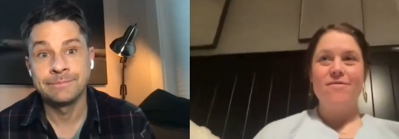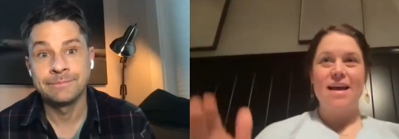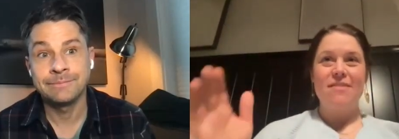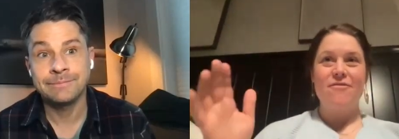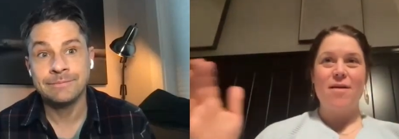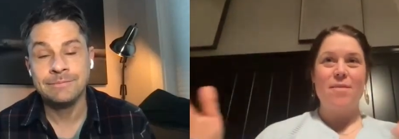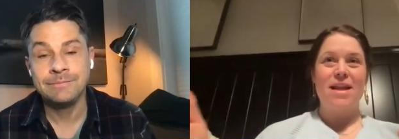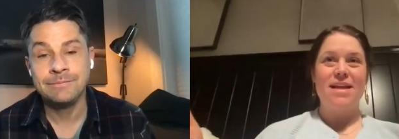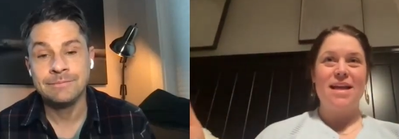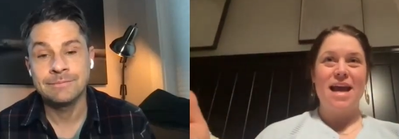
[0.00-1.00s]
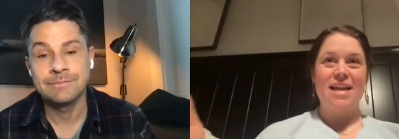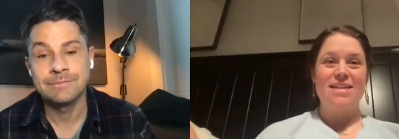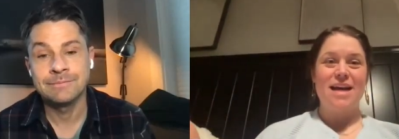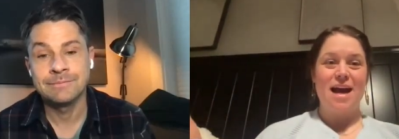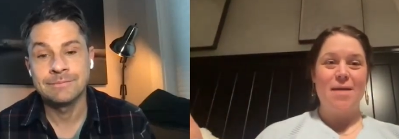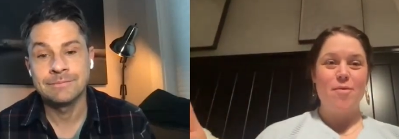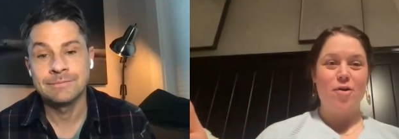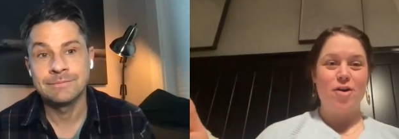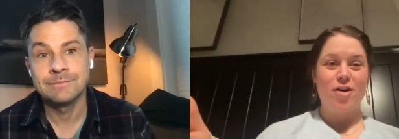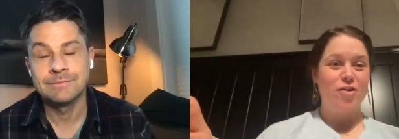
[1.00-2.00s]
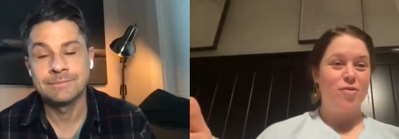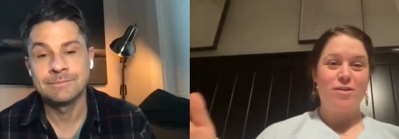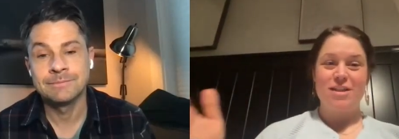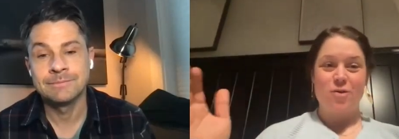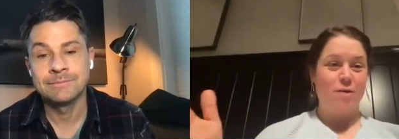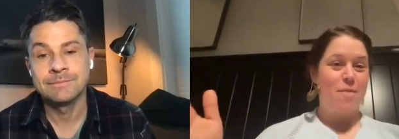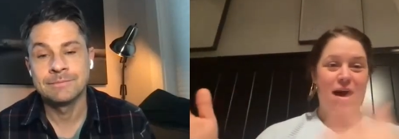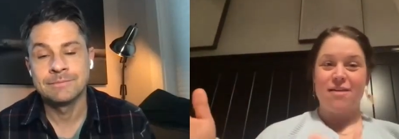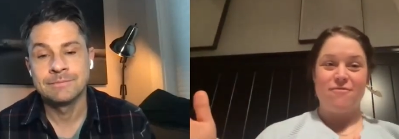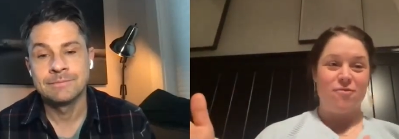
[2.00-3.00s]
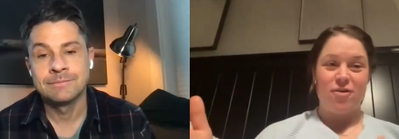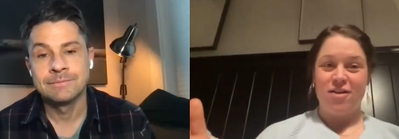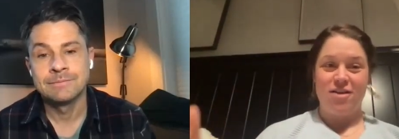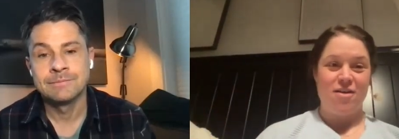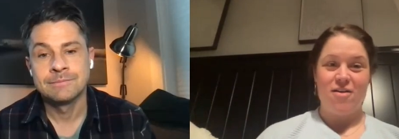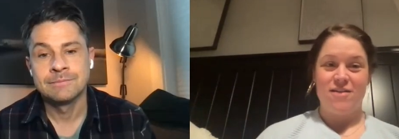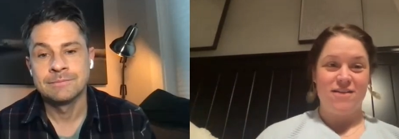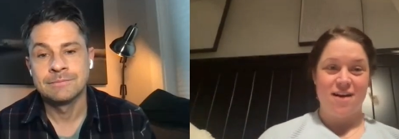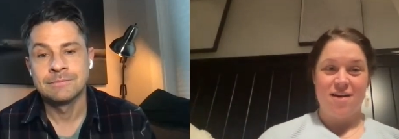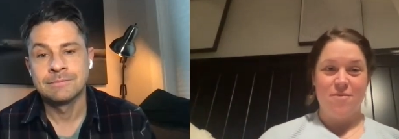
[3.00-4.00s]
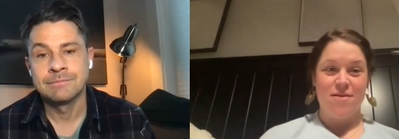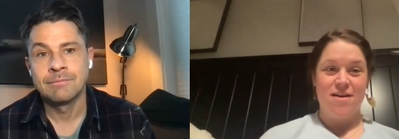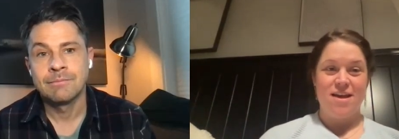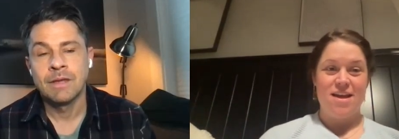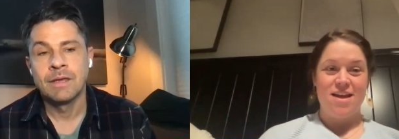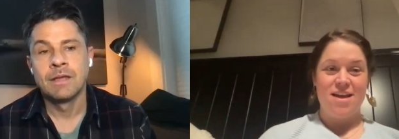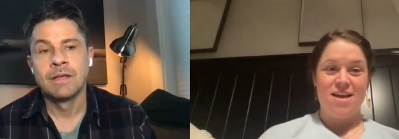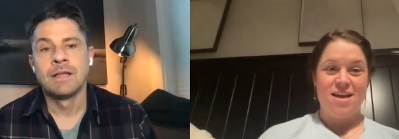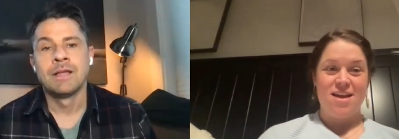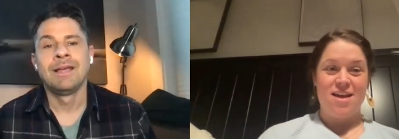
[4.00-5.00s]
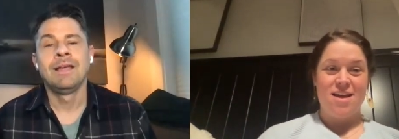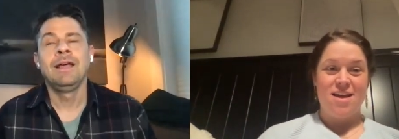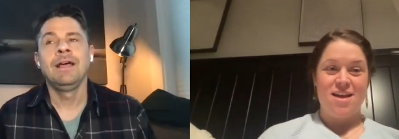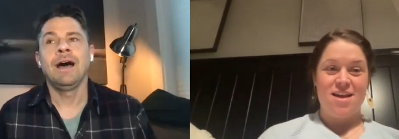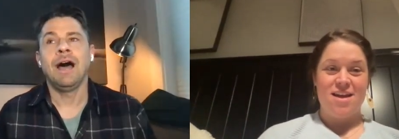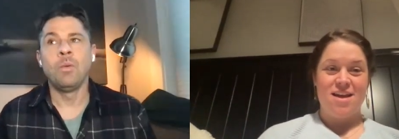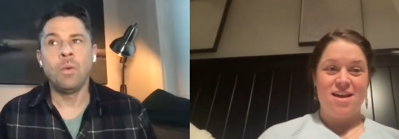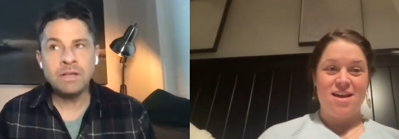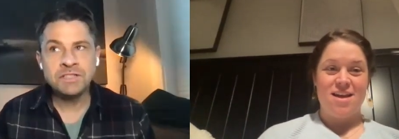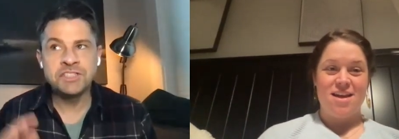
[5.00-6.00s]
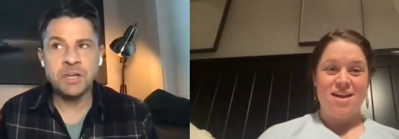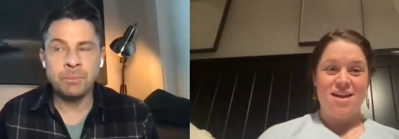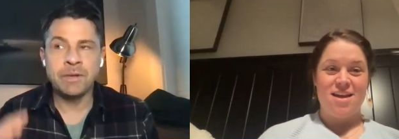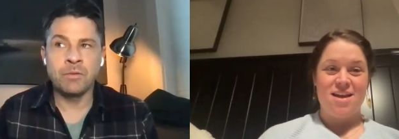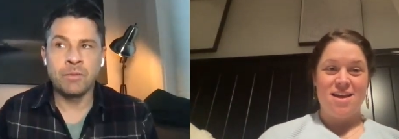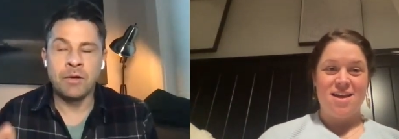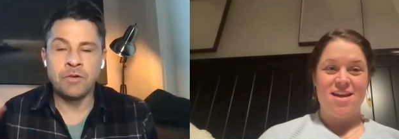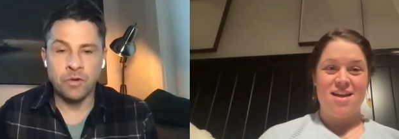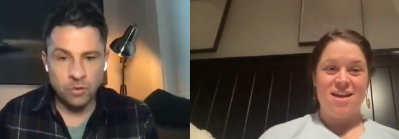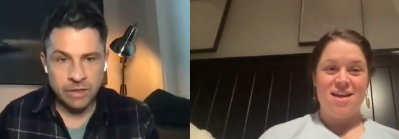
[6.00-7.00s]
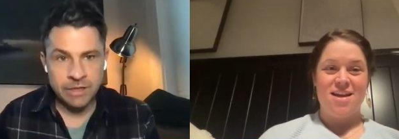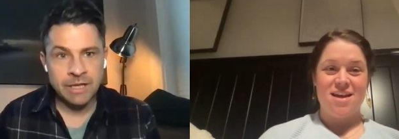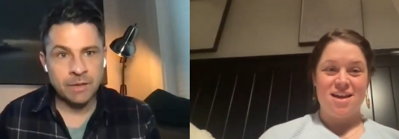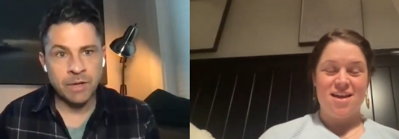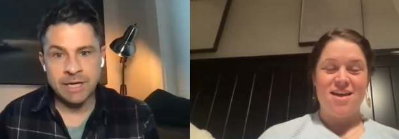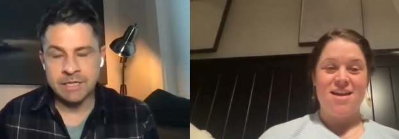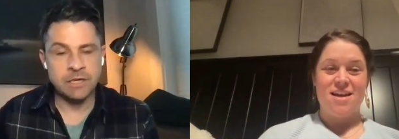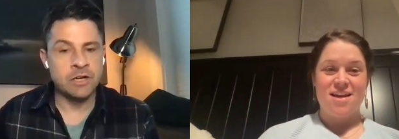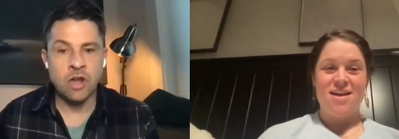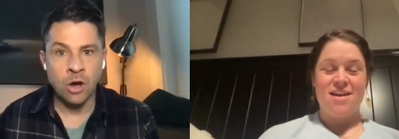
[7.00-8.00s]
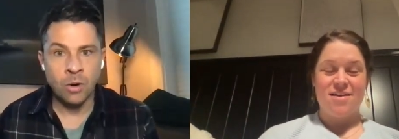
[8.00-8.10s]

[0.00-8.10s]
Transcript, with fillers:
Speaker 1: like frame at a at a time, or are you just going back and forth all the time?
Speaker 2: I was jumping around early, like when I didn't